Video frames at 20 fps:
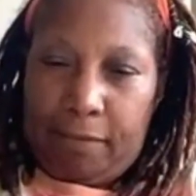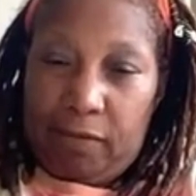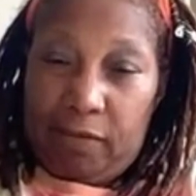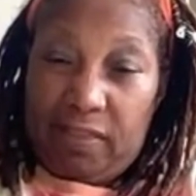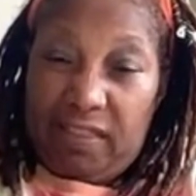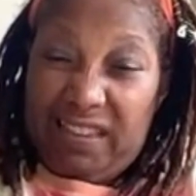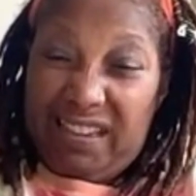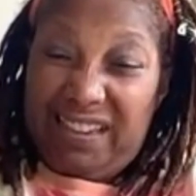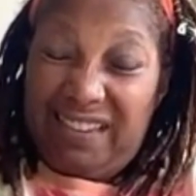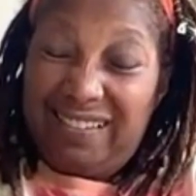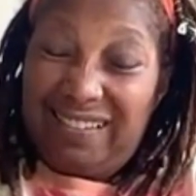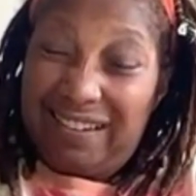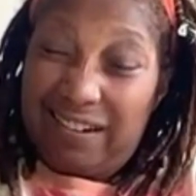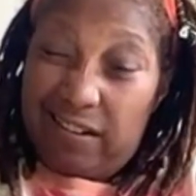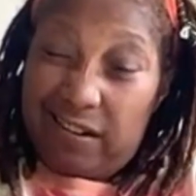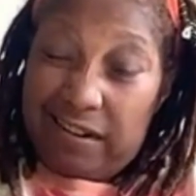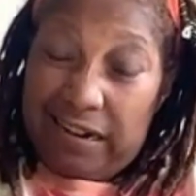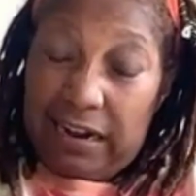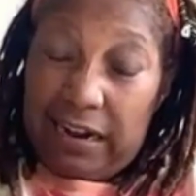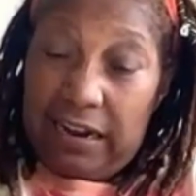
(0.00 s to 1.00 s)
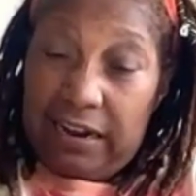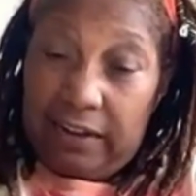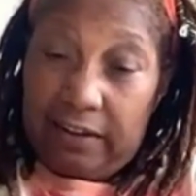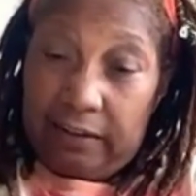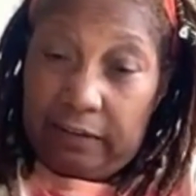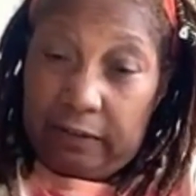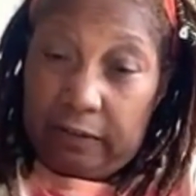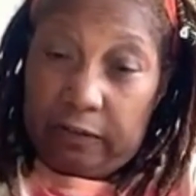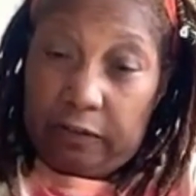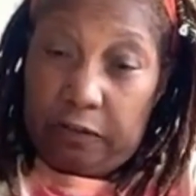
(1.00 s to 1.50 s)
These are not
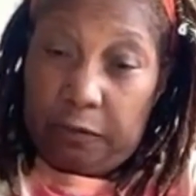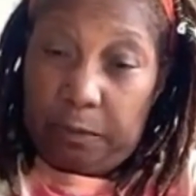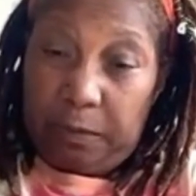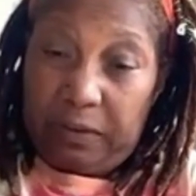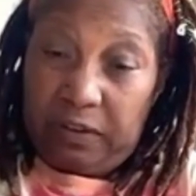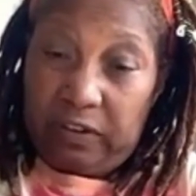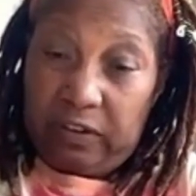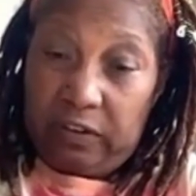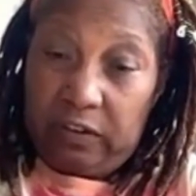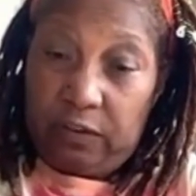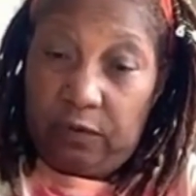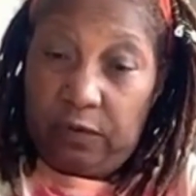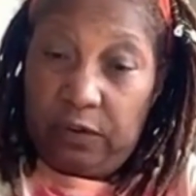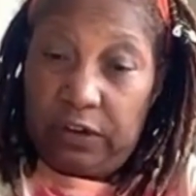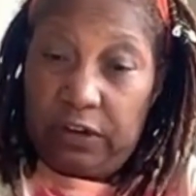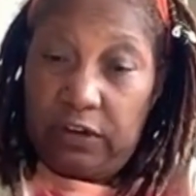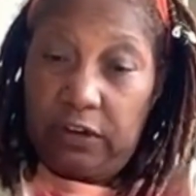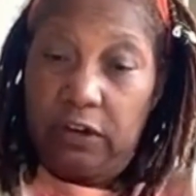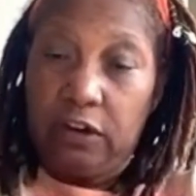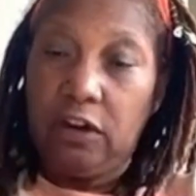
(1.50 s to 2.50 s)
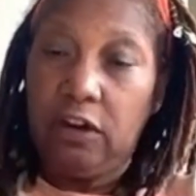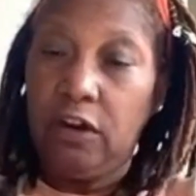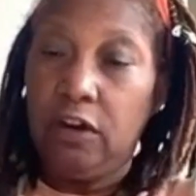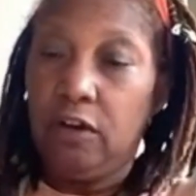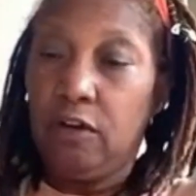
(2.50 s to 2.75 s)
specifically